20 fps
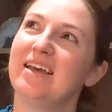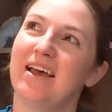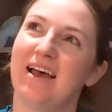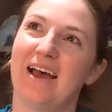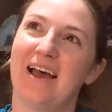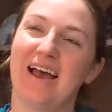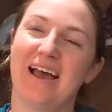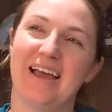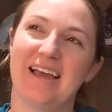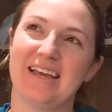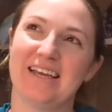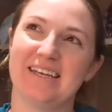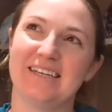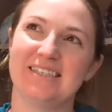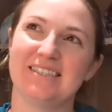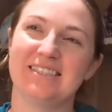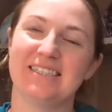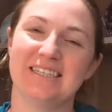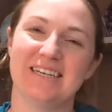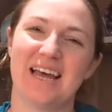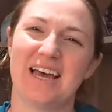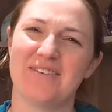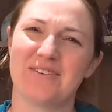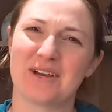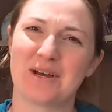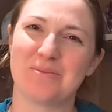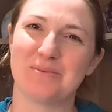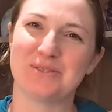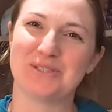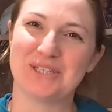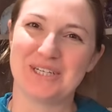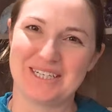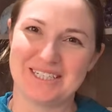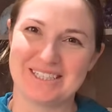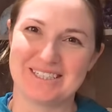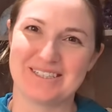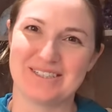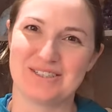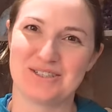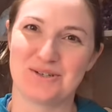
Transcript: I did have a couple chances